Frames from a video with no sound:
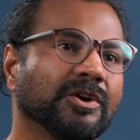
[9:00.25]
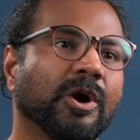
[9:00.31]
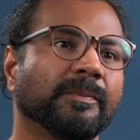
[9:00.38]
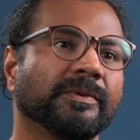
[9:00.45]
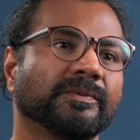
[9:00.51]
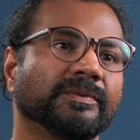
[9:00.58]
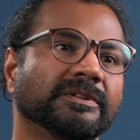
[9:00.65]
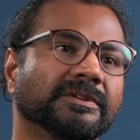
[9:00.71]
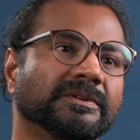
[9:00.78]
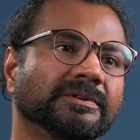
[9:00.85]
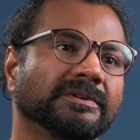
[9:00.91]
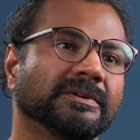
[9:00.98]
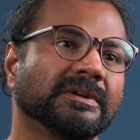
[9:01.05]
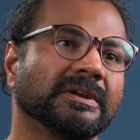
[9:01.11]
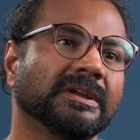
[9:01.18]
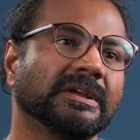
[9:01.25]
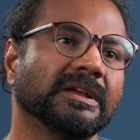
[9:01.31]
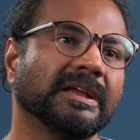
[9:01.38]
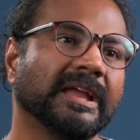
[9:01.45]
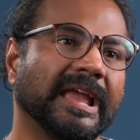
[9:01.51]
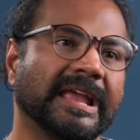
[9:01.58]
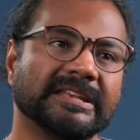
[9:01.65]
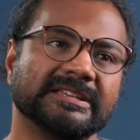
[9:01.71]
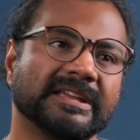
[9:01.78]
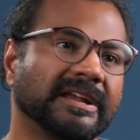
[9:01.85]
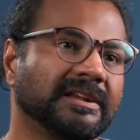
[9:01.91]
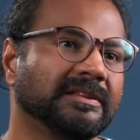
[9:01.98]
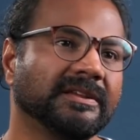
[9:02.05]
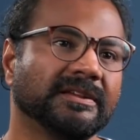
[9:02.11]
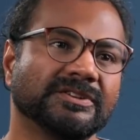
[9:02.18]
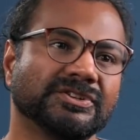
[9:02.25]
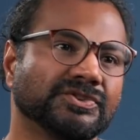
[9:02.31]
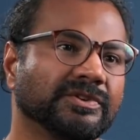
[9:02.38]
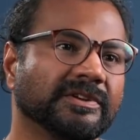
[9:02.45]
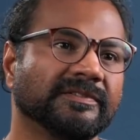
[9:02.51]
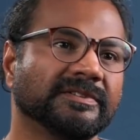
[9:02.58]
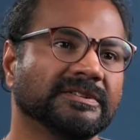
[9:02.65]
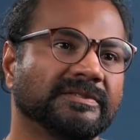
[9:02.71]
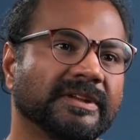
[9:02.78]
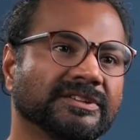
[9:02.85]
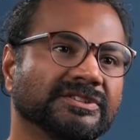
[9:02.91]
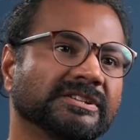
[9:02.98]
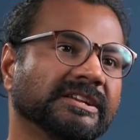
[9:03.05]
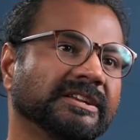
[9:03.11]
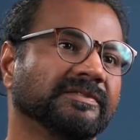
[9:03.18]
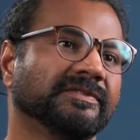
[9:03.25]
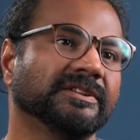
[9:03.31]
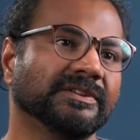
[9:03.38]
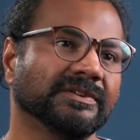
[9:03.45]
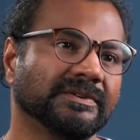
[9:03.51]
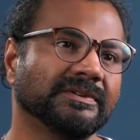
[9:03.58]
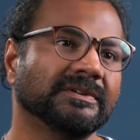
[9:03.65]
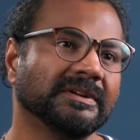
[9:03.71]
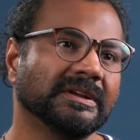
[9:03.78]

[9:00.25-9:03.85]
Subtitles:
common with you, and yet their story will resonate with you.